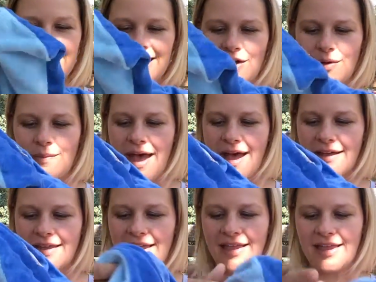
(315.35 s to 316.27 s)
go back
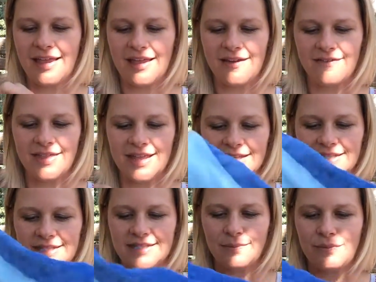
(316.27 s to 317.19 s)
and give this
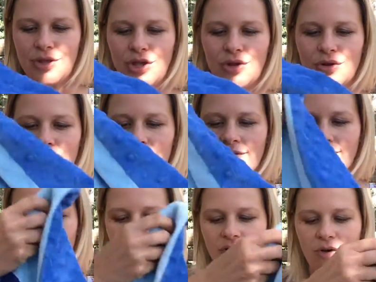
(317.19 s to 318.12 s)

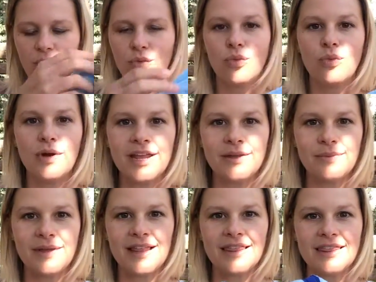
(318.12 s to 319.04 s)
beautiful
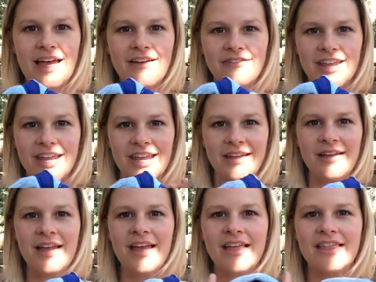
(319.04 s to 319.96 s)
Rigby Lovey
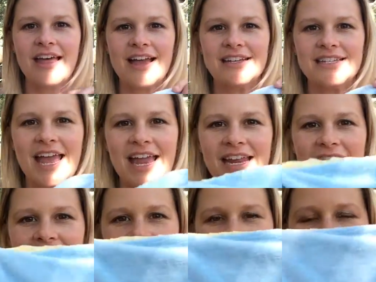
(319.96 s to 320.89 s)
that
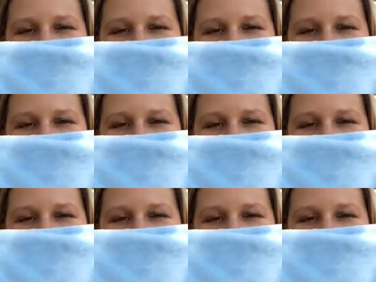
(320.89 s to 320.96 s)
Teddy